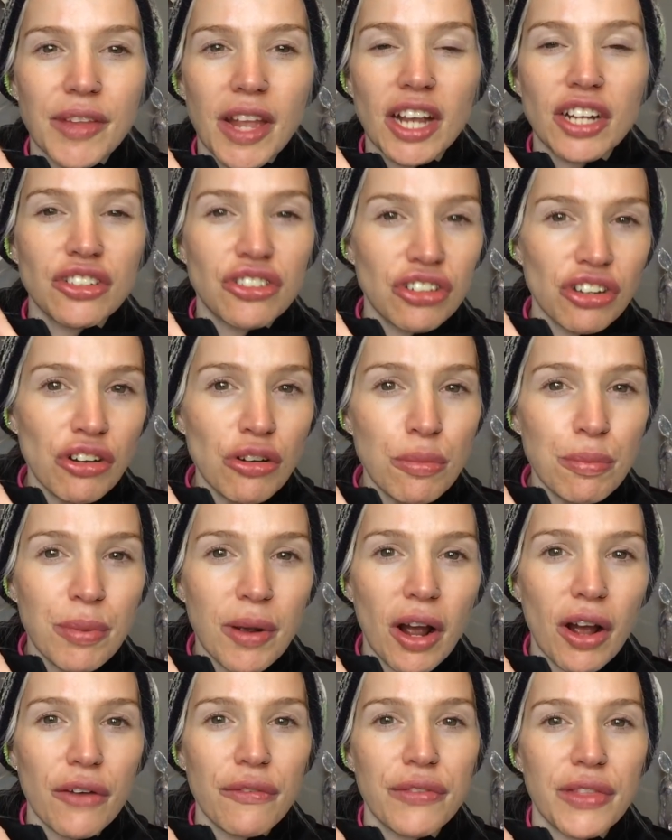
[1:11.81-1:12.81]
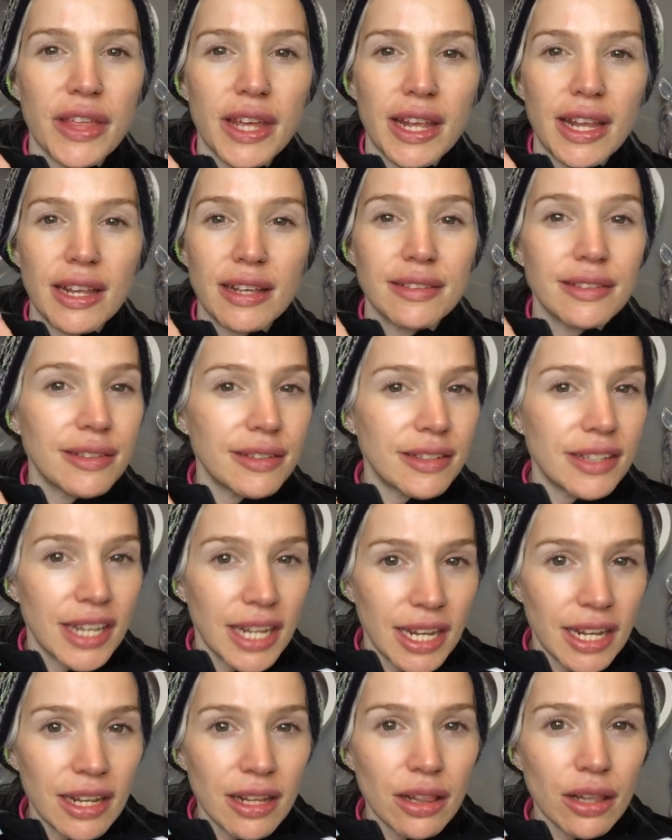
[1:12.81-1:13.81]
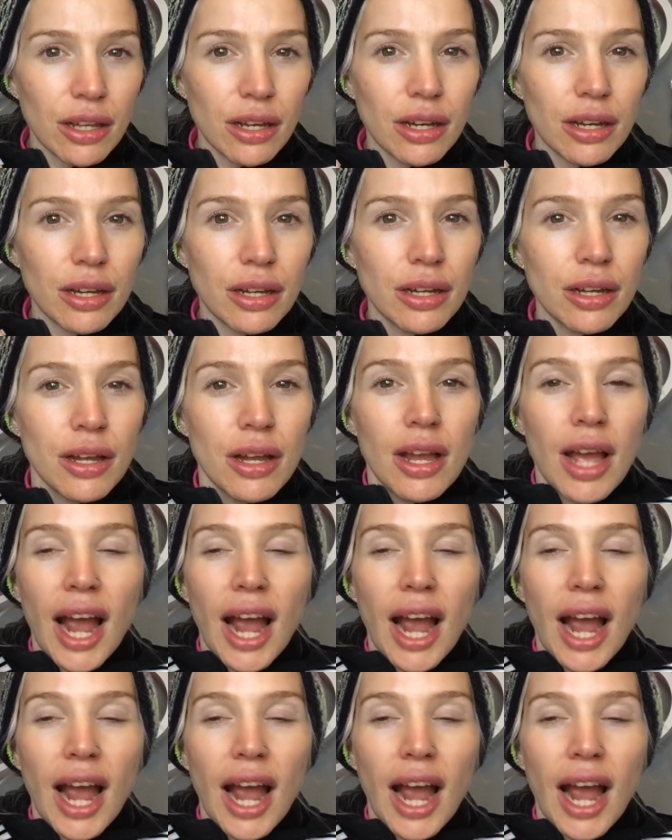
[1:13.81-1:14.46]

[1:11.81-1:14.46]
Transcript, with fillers: a dupe of the Stila.